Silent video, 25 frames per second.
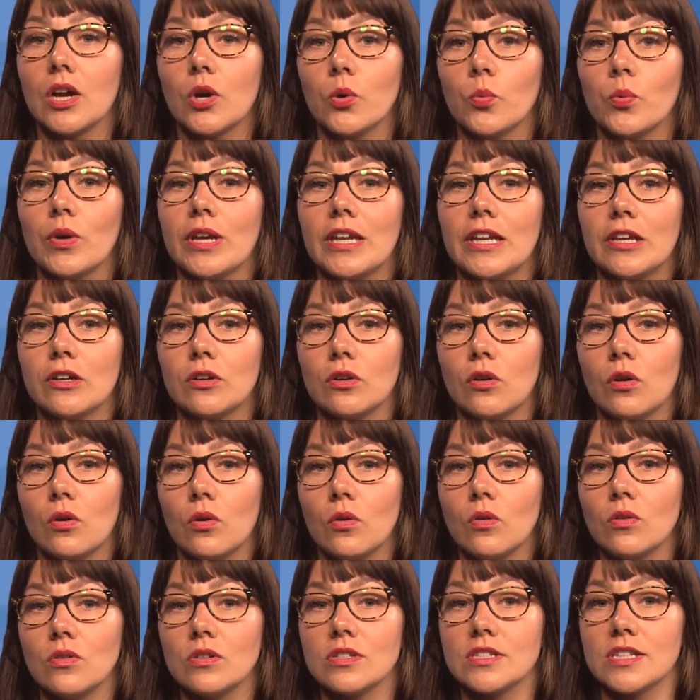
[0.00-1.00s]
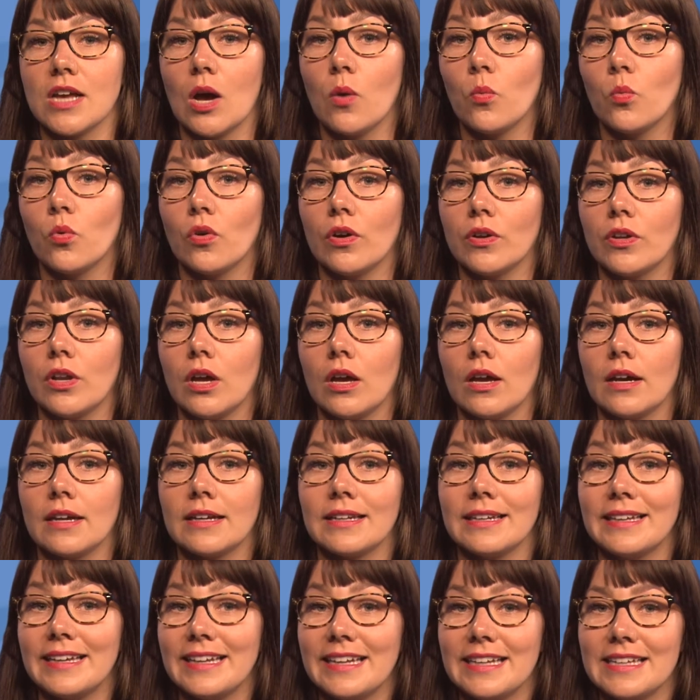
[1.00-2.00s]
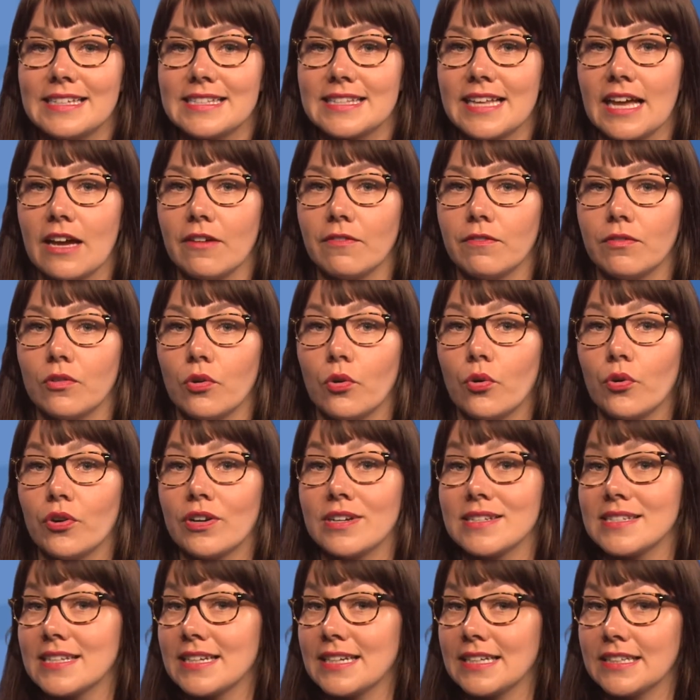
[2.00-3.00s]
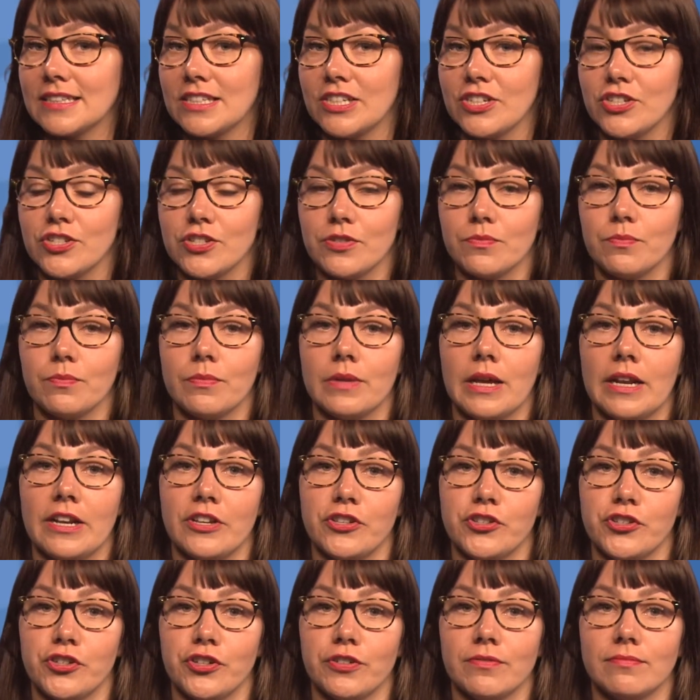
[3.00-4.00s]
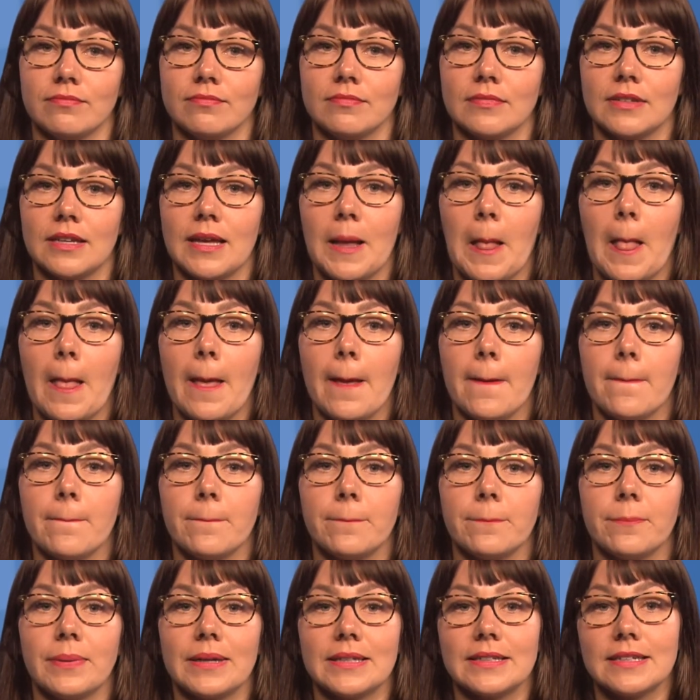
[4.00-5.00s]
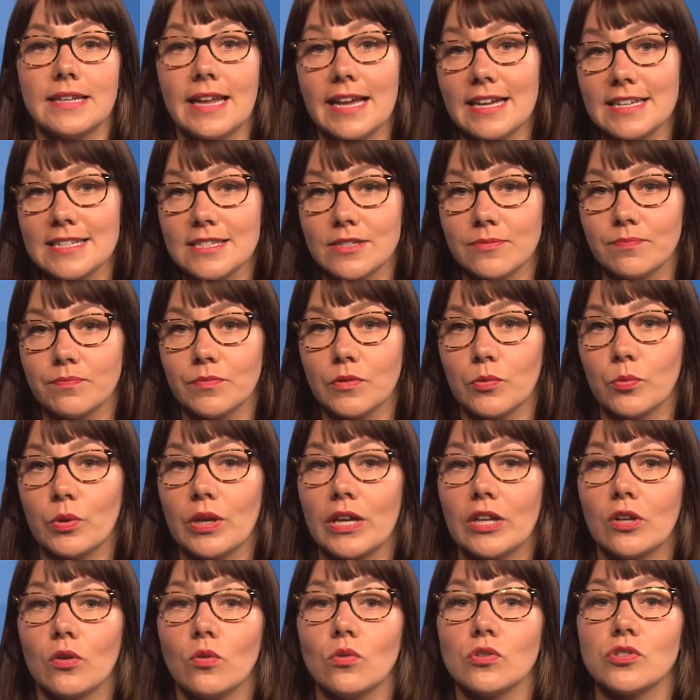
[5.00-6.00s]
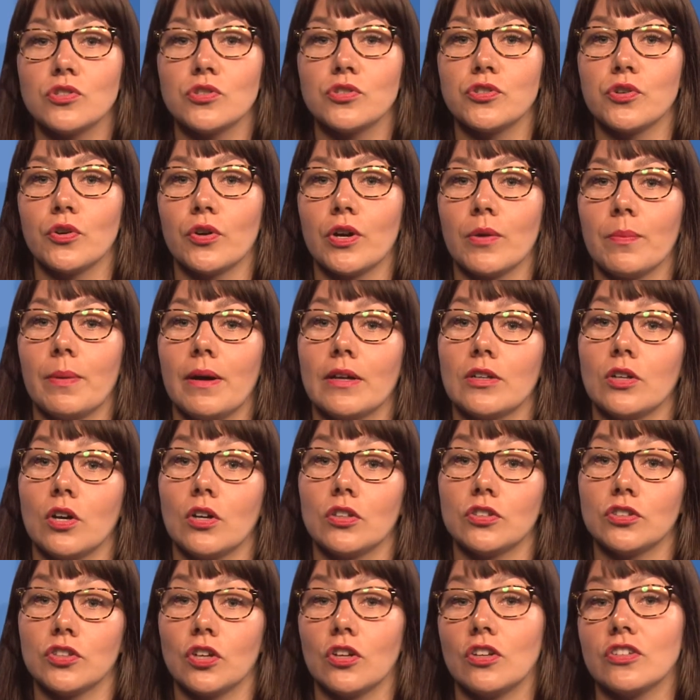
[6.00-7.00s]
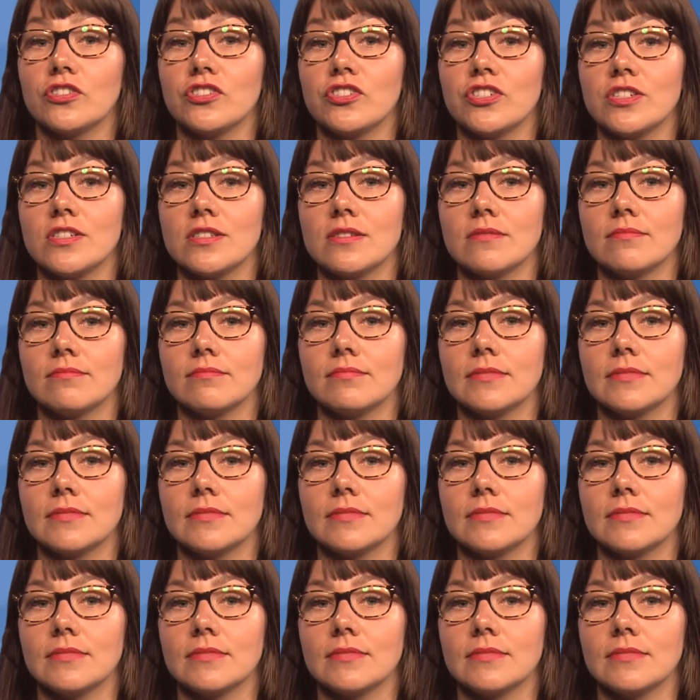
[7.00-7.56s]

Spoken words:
Will you call someone a cleaning staff or a sanitation manager? But next, we can also talk about ontologies.